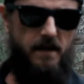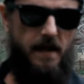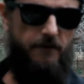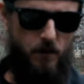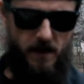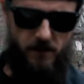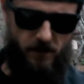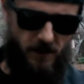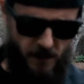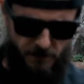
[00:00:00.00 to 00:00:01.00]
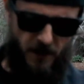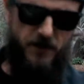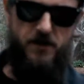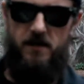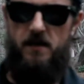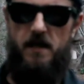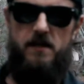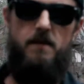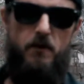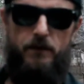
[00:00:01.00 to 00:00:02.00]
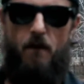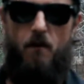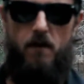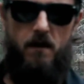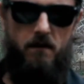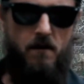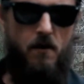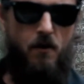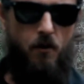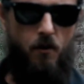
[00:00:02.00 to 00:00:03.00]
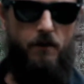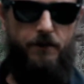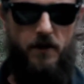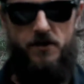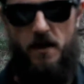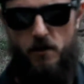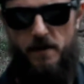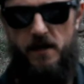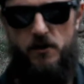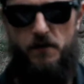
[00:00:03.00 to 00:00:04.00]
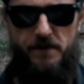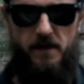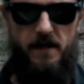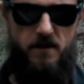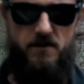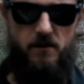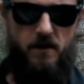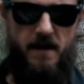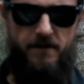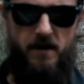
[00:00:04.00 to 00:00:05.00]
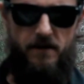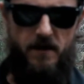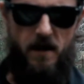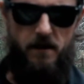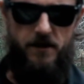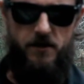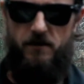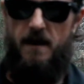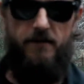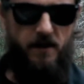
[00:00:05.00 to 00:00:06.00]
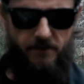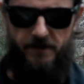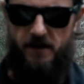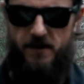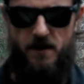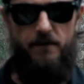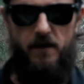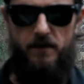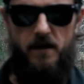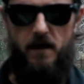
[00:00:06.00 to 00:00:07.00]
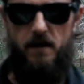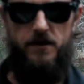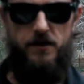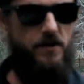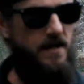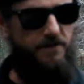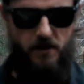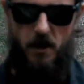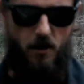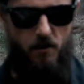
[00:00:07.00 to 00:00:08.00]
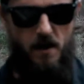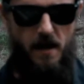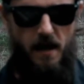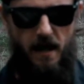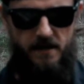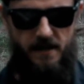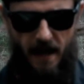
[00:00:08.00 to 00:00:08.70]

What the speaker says: give you either the inspiration you need to move forward or frustrate you because you feel like you still don't have enough knowledge. You're never going to feel like you have enough knowledge. You just have to go and say,